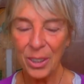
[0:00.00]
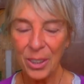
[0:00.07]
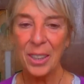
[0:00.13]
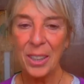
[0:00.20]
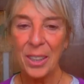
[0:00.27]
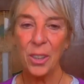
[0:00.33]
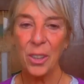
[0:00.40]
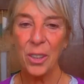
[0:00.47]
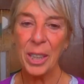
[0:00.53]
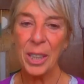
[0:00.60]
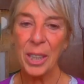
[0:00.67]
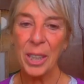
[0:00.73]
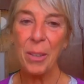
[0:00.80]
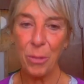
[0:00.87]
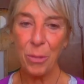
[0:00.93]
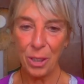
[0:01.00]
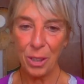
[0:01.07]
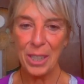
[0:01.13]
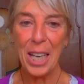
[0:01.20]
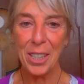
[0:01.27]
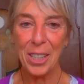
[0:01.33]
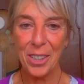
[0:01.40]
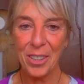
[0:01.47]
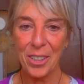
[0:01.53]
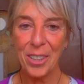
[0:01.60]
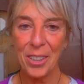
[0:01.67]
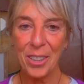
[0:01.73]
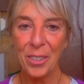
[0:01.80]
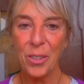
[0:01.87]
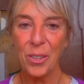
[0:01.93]
so we keep that for the next
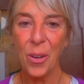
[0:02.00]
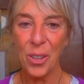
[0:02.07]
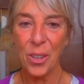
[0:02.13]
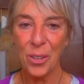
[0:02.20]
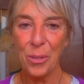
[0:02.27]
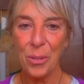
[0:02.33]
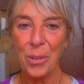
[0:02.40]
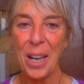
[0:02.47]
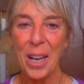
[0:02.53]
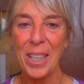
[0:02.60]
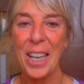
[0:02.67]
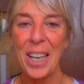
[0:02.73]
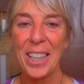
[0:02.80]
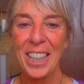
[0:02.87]
talk on the Friday.